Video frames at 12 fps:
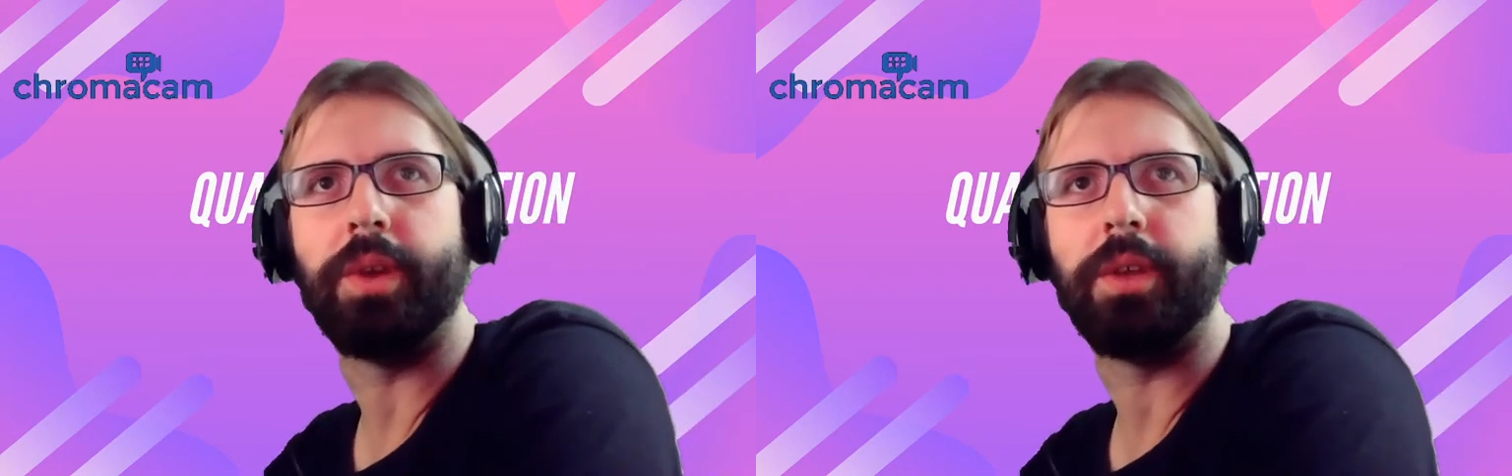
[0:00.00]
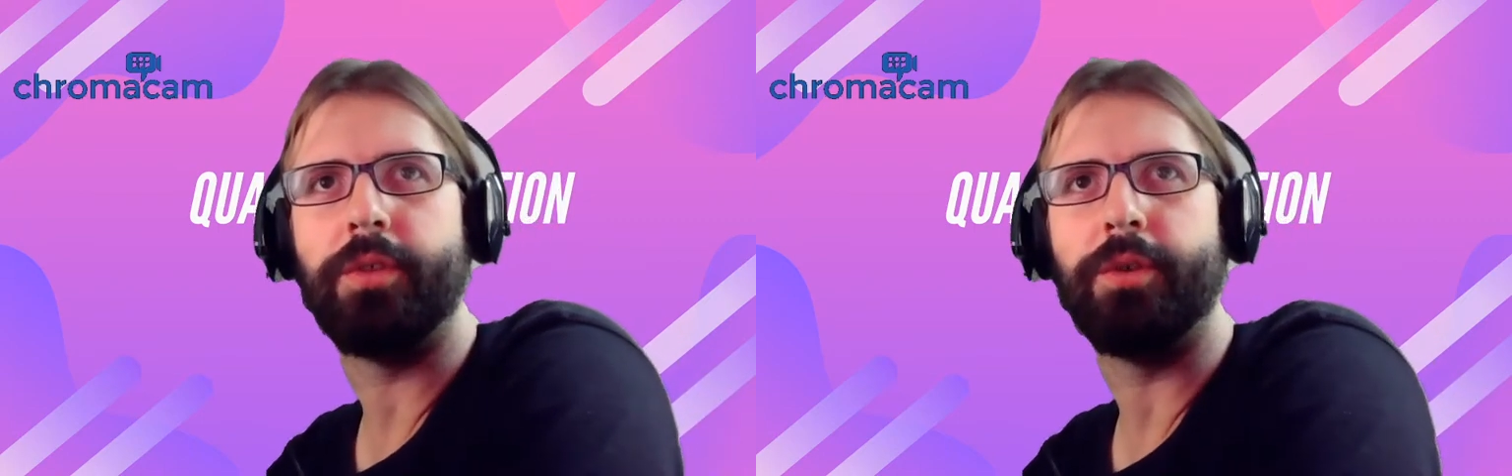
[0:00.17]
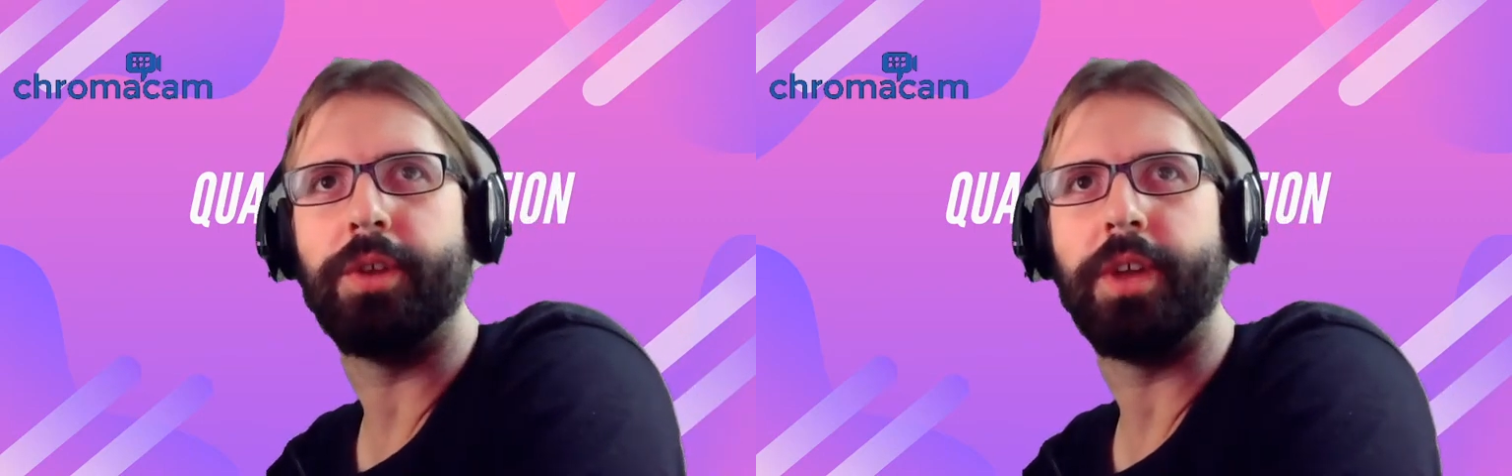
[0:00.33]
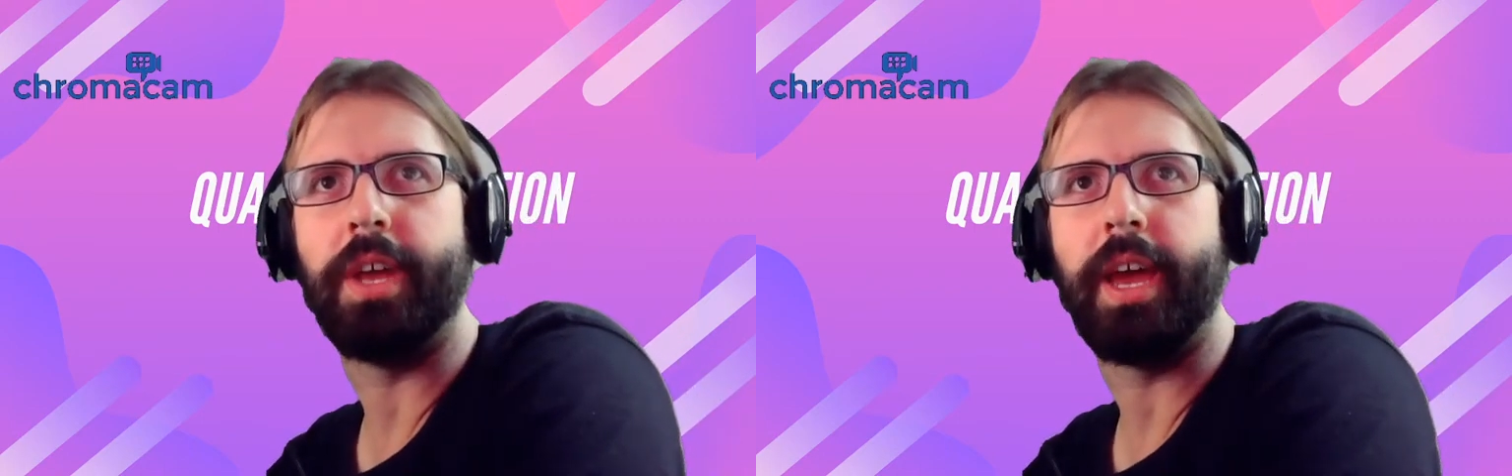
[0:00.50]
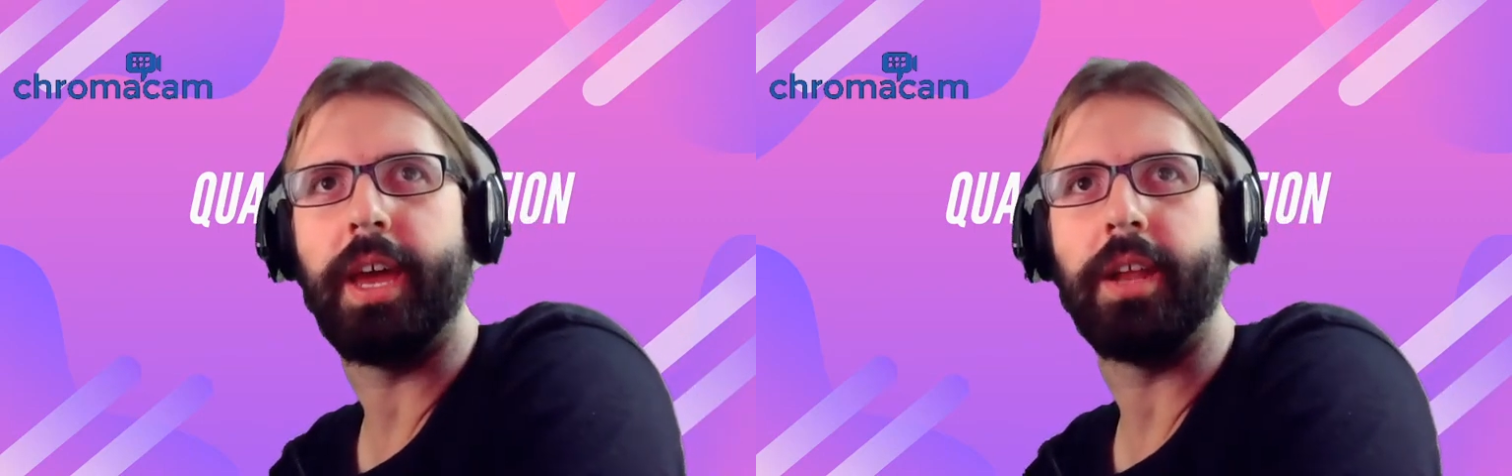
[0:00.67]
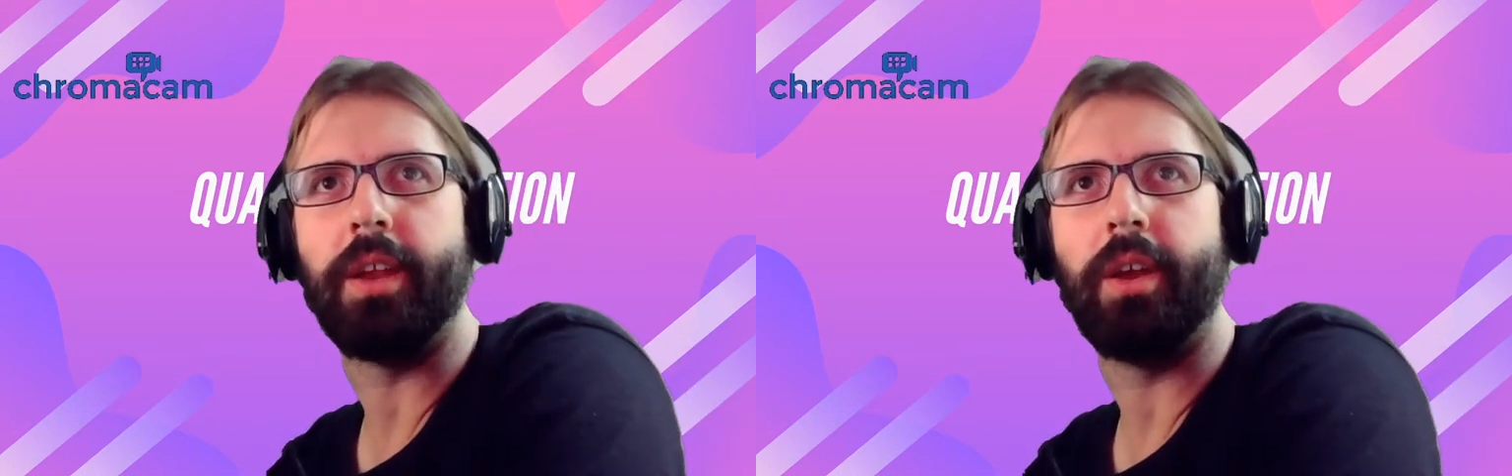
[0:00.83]

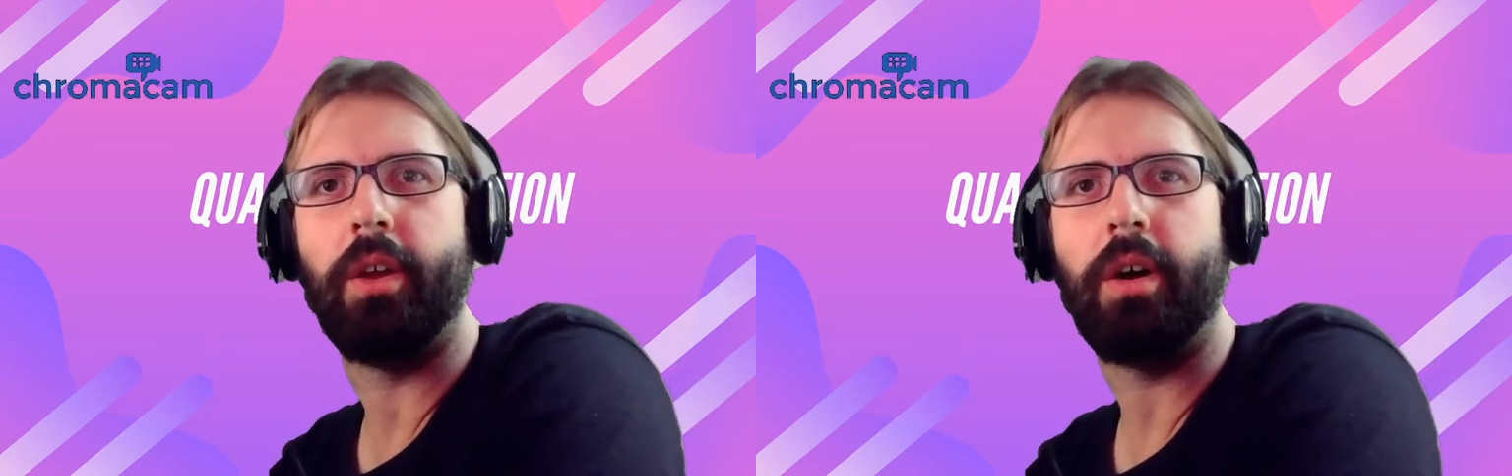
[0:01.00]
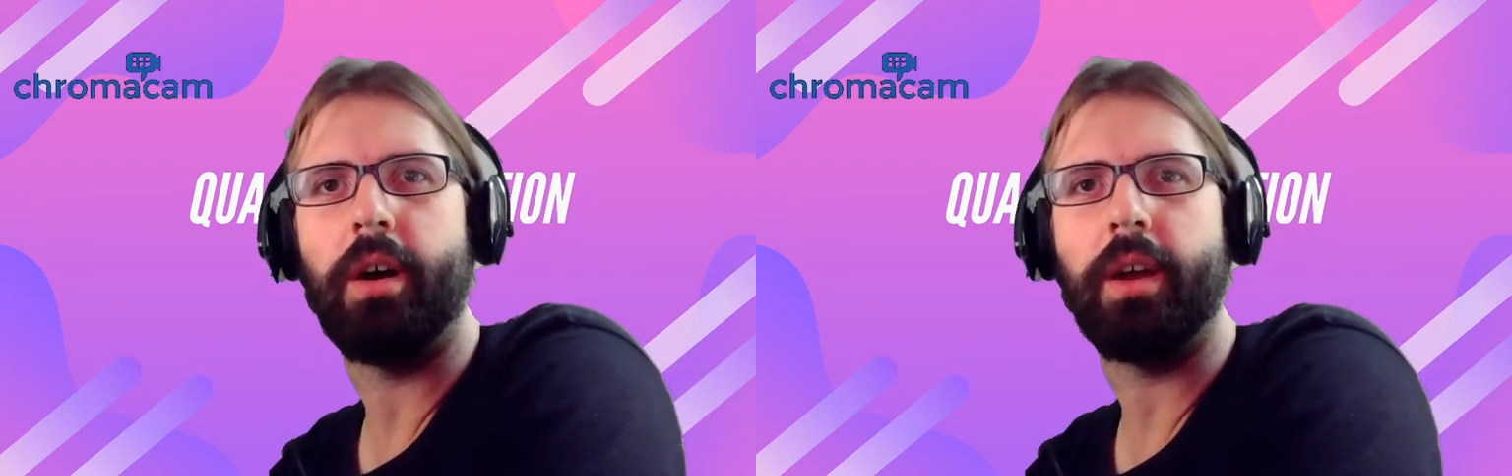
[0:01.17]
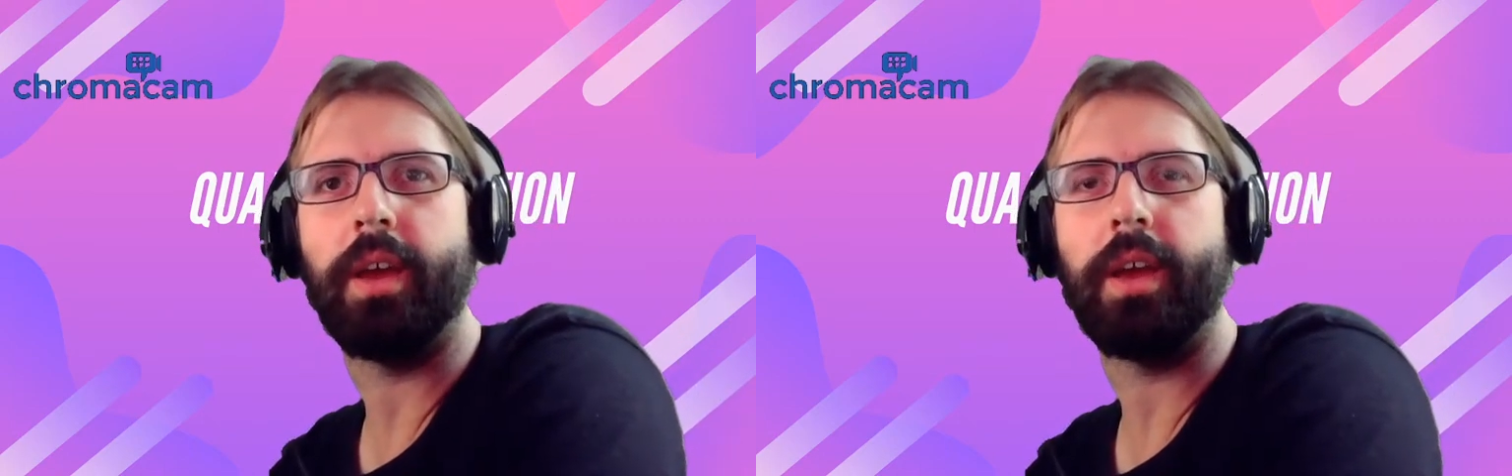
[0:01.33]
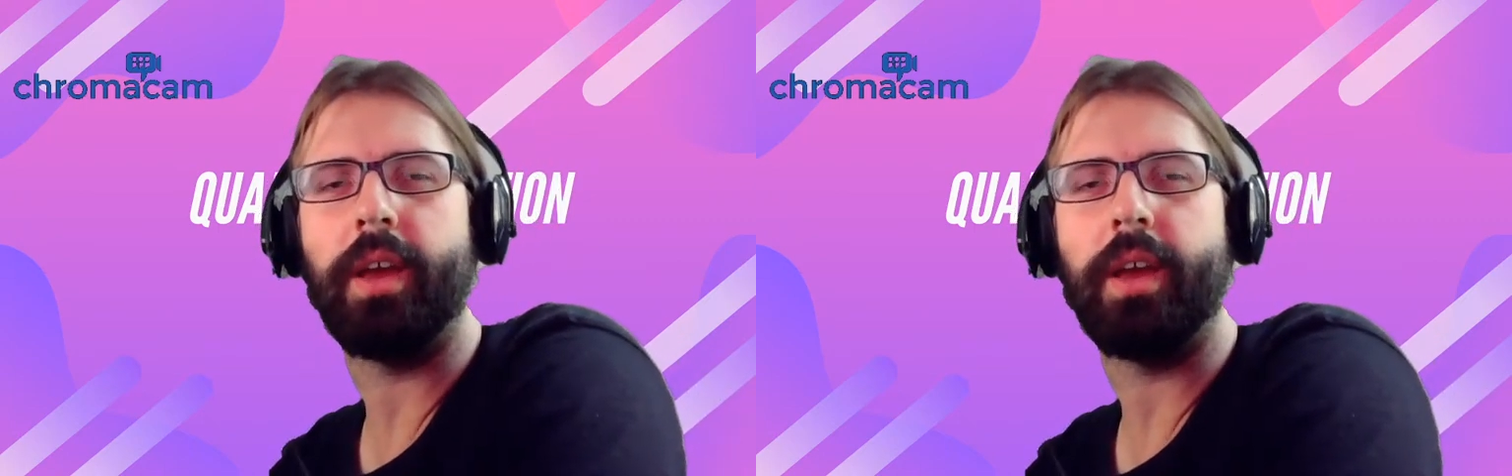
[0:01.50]
38 lock,